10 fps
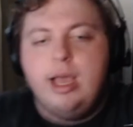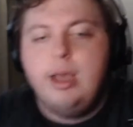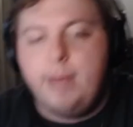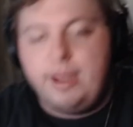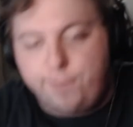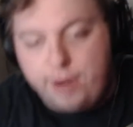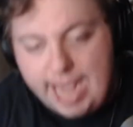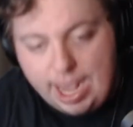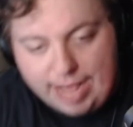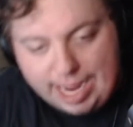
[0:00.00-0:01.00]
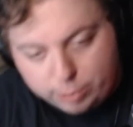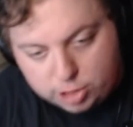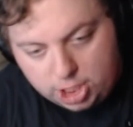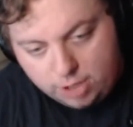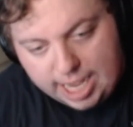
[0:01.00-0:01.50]
But for now, I will
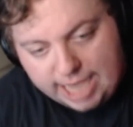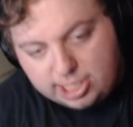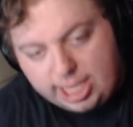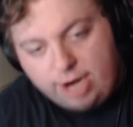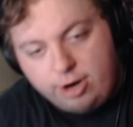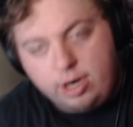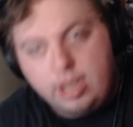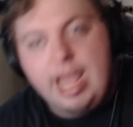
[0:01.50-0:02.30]
see you guys later.